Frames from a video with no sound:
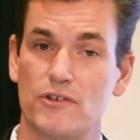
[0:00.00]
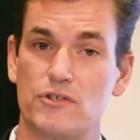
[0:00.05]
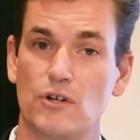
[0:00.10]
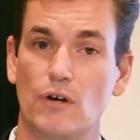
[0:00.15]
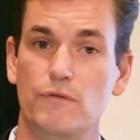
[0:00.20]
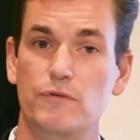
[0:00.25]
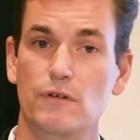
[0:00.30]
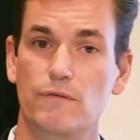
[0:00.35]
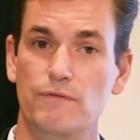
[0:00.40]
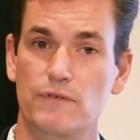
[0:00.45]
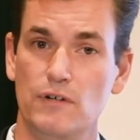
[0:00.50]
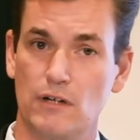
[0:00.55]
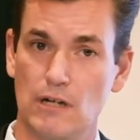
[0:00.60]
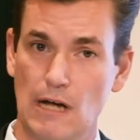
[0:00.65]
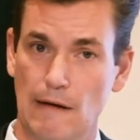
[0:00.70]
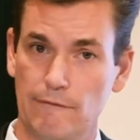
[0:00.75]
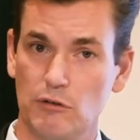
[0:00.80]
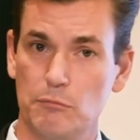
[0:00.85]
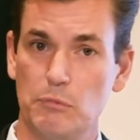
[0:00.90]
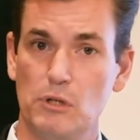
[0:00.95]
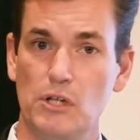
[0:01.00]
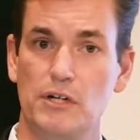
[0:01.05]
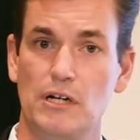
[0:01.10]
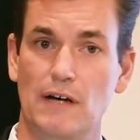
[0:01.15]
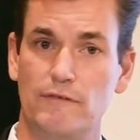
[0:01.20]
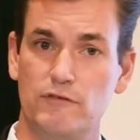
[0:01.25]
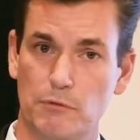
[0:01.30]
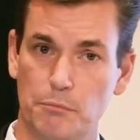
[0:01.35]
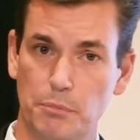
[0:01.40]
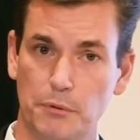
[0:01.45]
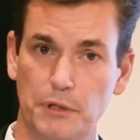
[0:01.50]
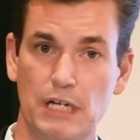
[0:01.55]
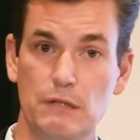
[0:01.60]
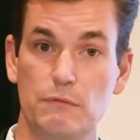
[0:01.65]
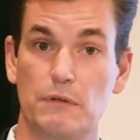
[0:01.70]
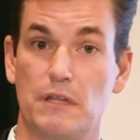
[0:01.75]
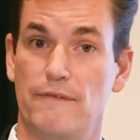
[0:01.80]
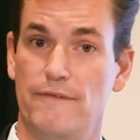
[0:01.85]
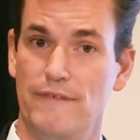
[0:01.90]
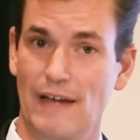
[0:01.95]
So if you feel comfortable enough to breathe
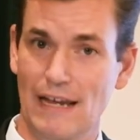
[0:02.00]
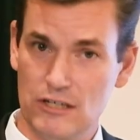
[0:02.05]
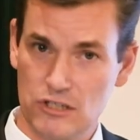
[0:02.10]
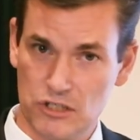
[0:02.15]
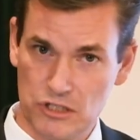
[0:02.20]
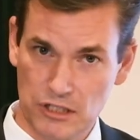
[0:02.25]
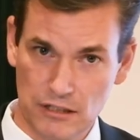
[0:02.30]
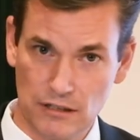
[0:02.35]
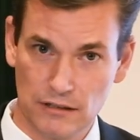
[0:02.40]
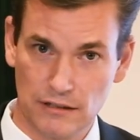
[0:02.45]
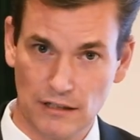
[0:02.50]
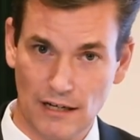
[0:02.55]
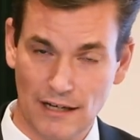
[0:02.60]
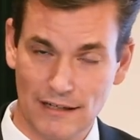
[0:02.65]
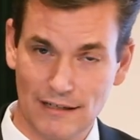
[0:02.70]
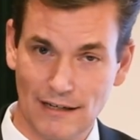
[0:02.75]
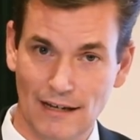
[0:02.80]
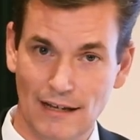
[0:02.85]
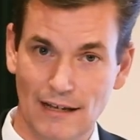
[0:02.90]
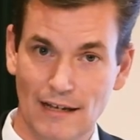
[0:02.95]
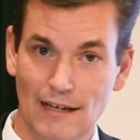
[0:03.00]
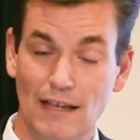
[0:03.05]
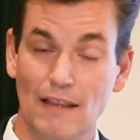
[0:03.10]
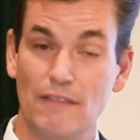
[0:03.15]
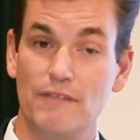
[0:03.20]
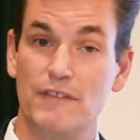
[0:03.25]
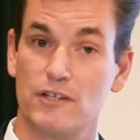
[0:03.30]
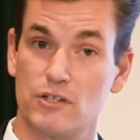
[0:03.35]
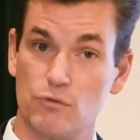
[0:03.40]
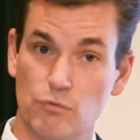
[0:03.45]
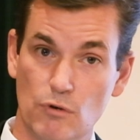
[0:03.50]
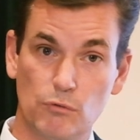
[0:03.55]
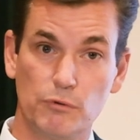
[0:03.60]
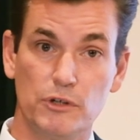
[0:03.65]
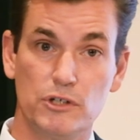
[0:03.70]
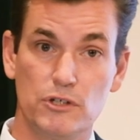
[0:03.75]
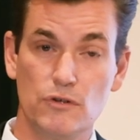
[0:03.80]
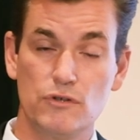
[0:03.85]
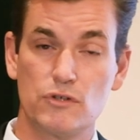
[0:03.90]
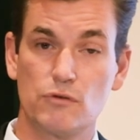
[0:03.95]
with a face shield on, this will
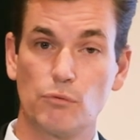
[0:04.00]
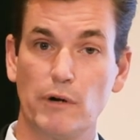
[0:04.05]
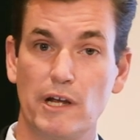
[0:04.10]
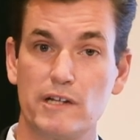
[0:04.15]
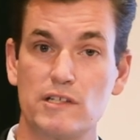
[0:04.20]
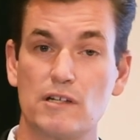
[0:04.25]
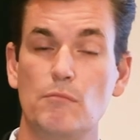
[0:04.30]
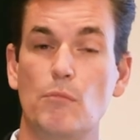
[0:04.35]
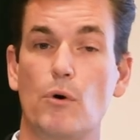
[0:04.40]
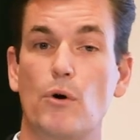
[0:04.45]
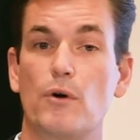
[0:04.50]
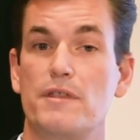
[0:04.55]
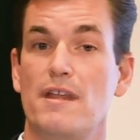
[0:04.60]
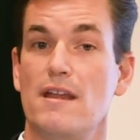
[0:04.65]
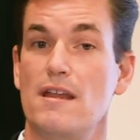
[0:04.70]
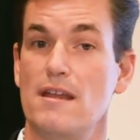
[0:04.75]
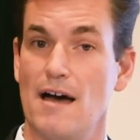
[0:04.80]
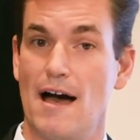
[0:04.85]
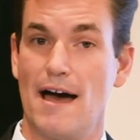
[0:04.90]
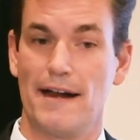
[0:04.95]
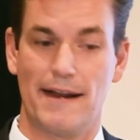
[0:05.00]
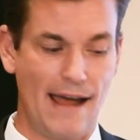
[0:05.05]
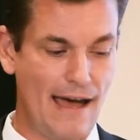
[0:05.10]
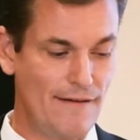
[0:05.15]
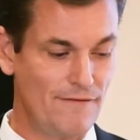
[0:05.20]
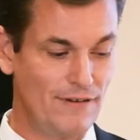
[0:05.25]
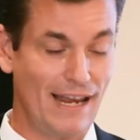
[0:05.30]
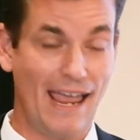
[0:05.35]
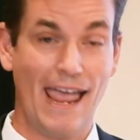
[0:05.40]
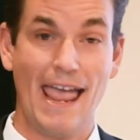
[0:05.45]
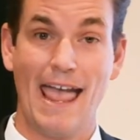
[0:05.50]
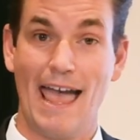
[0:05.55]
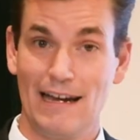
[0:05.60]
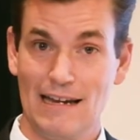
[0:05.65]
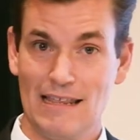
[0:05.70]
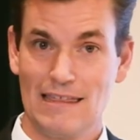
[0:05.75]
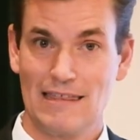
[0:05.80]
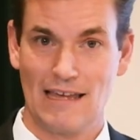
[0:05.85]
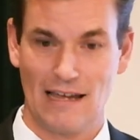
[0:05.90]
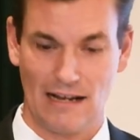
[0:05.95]
reduce risk more than not having
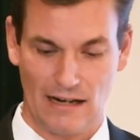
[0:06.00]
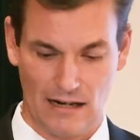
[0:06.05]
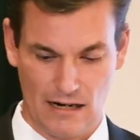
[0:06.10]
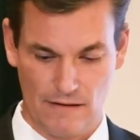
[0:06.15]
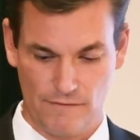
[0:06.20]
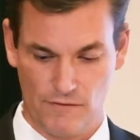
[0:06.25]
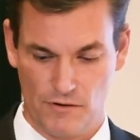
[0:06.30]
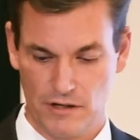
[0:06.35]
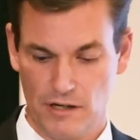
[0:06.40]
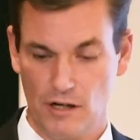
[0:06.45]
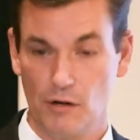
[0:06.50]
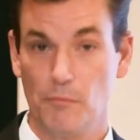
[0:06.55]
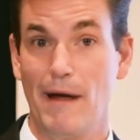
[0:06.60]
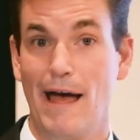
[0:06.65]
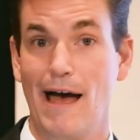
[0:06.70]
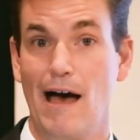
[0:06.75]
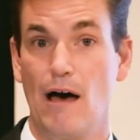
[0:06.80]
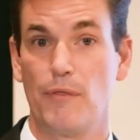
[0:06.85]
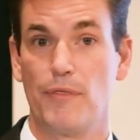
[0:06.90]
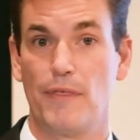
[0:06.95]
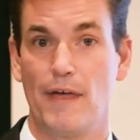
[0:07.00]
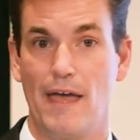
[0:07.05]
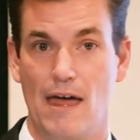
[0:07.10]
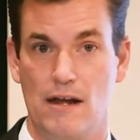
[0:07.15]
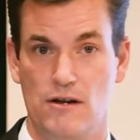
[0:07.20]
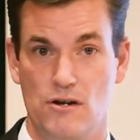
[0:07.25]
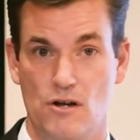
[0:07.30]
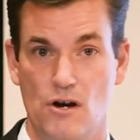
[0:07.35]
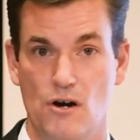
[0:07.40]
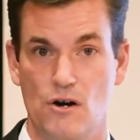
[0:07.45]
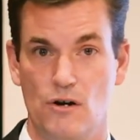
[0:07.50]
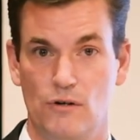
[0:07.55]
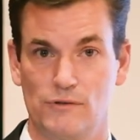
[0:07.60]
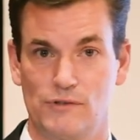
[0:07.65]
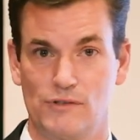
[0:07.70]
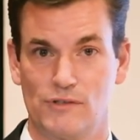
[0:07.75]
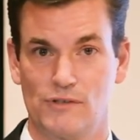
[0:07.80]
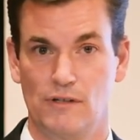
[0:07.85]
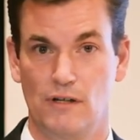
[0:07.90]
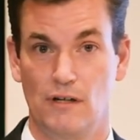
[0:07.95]
anything covering your mouth and
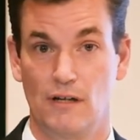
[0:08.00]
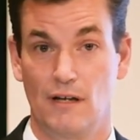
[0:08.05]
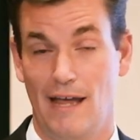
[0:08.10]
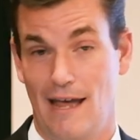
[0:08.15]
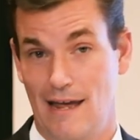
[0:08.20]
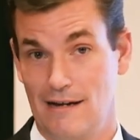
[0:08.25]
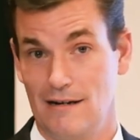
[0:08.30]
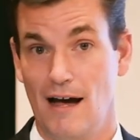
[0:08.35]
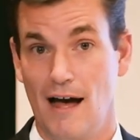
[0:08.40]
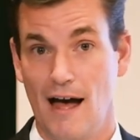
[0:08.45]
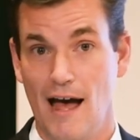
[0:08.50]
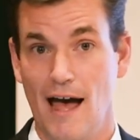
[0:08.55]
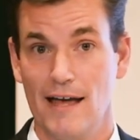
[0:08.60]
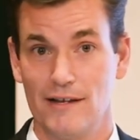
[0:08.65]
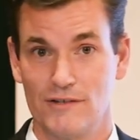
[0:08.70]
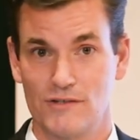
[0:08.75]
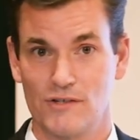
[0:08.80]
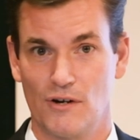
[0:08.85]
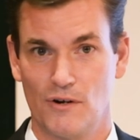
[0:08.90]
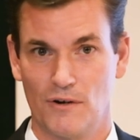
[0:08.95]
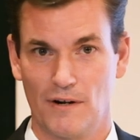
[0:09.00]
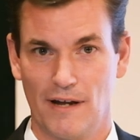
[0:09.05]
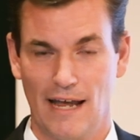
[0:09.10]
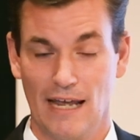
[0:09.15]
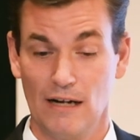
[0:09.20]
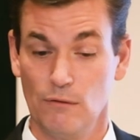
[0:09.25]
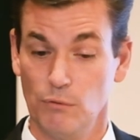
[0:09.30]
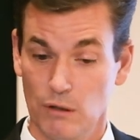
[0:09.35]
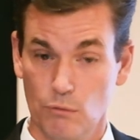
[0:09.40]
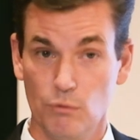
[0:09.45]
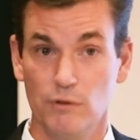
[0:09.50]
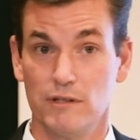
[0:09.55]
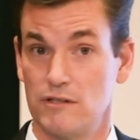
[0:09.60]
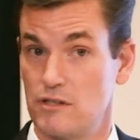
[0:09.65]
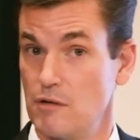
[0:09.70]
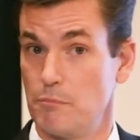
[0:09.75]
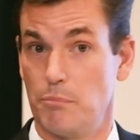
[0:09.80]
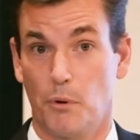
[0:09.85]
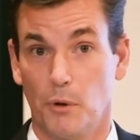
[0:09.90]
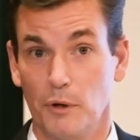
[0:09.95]
nose and eyes, okay? And we would
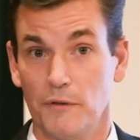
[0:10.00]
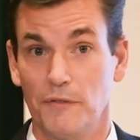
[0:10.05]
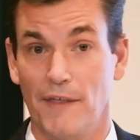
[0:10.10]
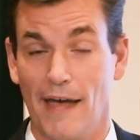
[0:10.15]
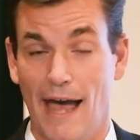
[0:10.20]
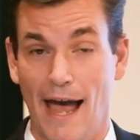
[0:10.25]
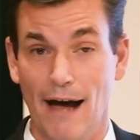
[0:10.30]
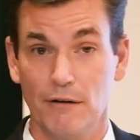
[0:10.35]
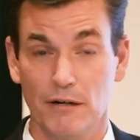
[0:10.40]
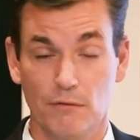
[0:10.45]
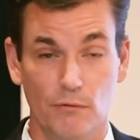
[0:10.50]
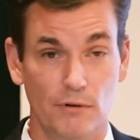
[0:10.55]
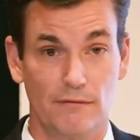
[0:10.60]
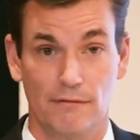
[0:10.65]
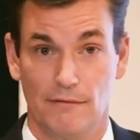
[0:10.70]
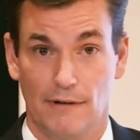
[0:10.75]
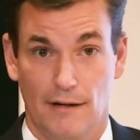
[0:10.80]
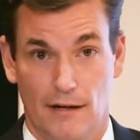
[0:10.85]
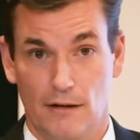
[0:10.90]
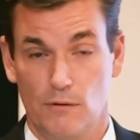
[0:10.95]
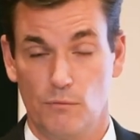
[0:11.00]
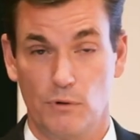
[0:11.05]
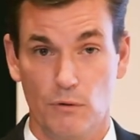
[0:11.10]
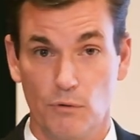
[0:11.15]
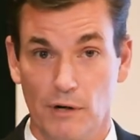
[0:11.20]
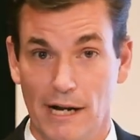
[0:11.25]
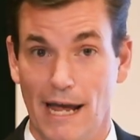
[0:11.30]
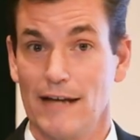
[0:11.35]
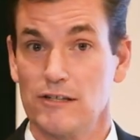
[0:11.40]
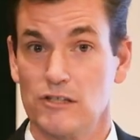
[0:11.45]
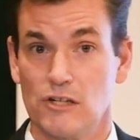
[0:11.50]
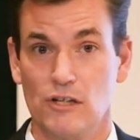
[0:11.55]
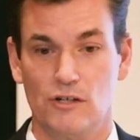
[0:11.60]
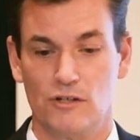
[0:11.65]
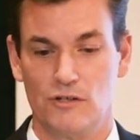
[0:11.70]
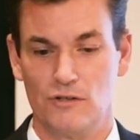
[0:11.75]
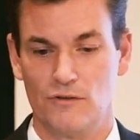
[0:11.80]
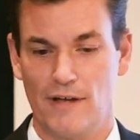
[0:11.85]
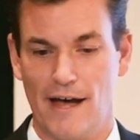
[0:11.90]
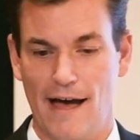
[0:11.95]
support that. We would, we would ask you to
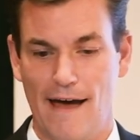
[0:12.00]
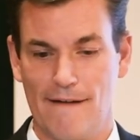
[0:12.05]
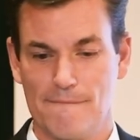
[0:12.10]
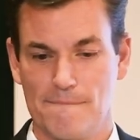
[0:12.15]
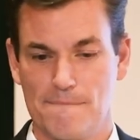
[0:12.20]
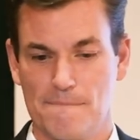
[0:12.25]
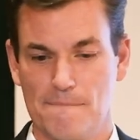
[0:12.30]
do that.